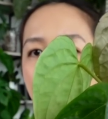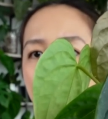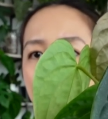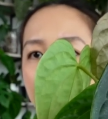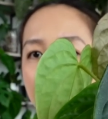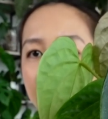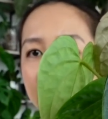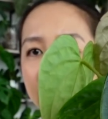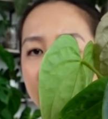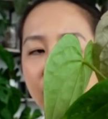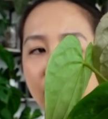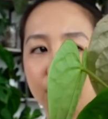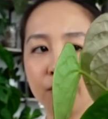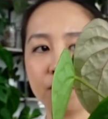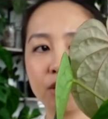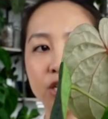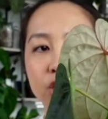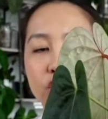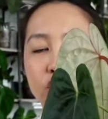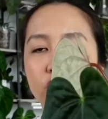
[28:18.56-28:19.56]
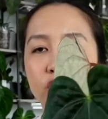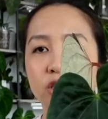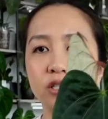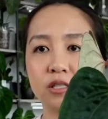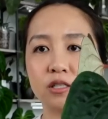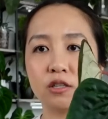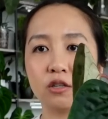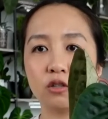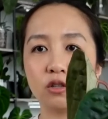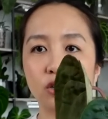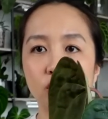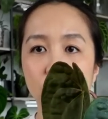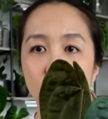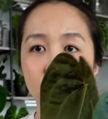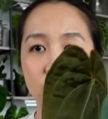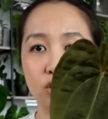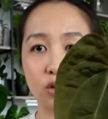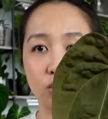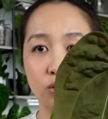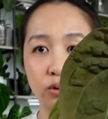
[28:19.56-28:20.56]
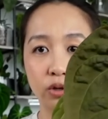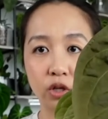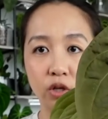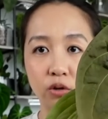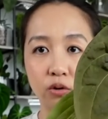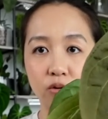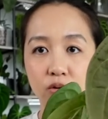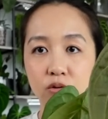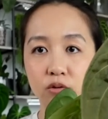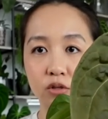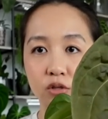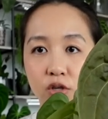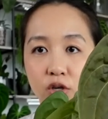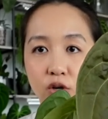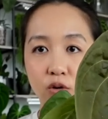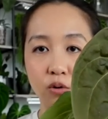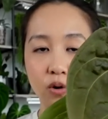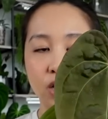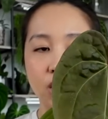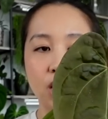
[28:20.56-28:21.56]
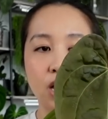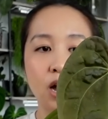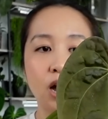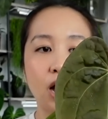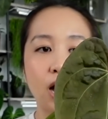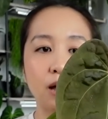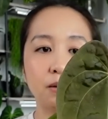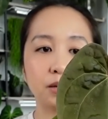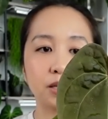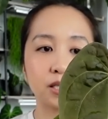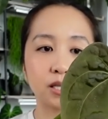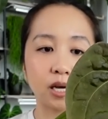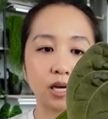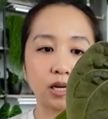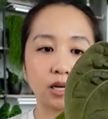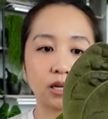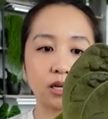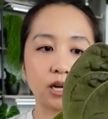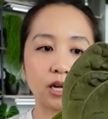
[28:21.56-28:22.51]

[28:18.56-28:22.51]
but I mean, she still looks so cute. So I'm excited.